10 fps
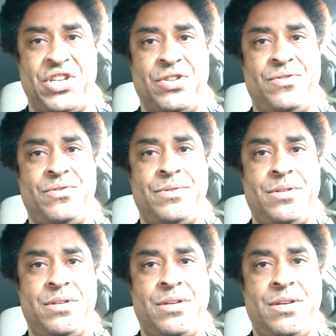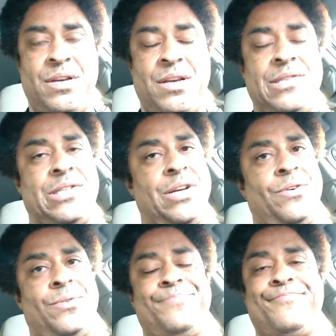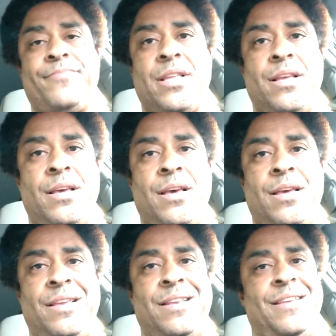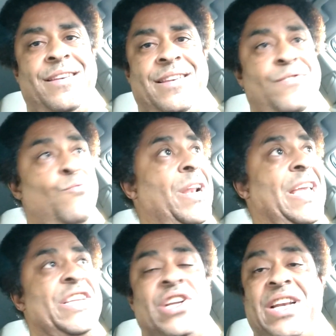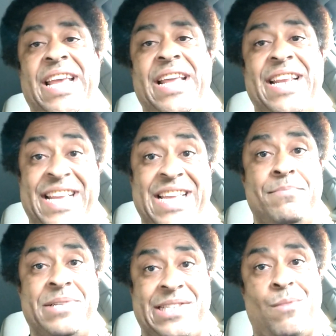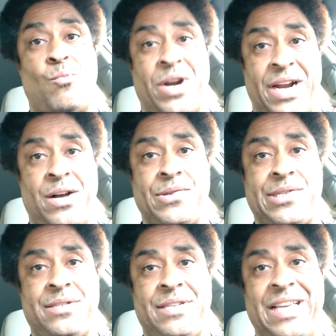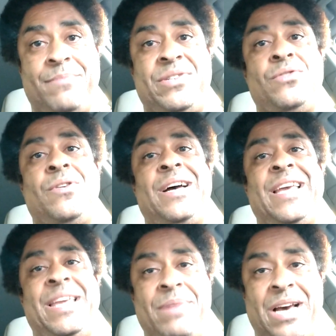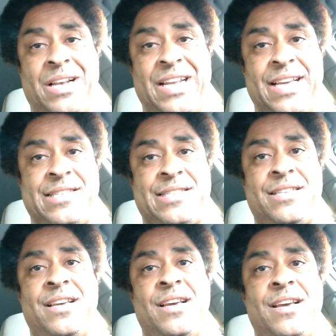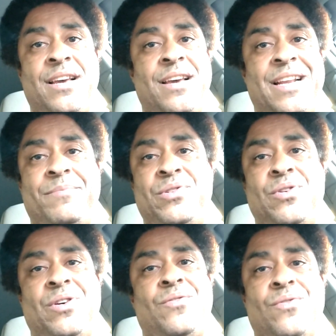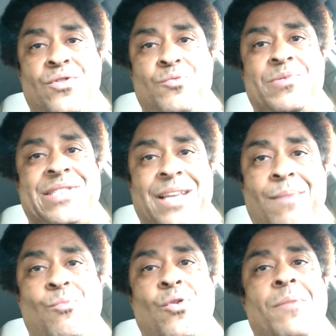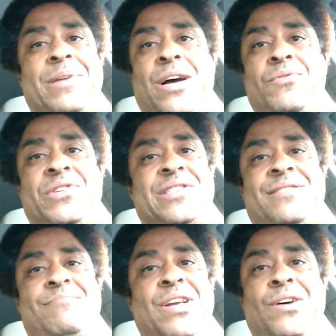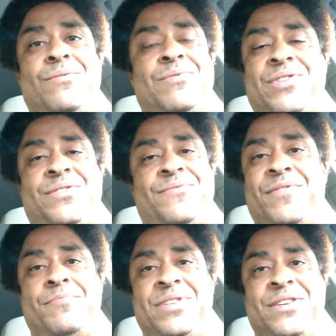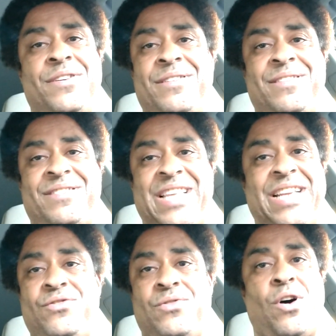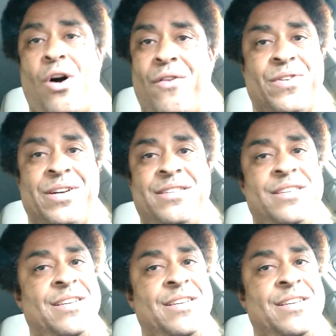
you. So you want to get your lead and get them to somewhere else. Get them to an email list, get them to a group somewhere, but don't just go from your thing to an offer.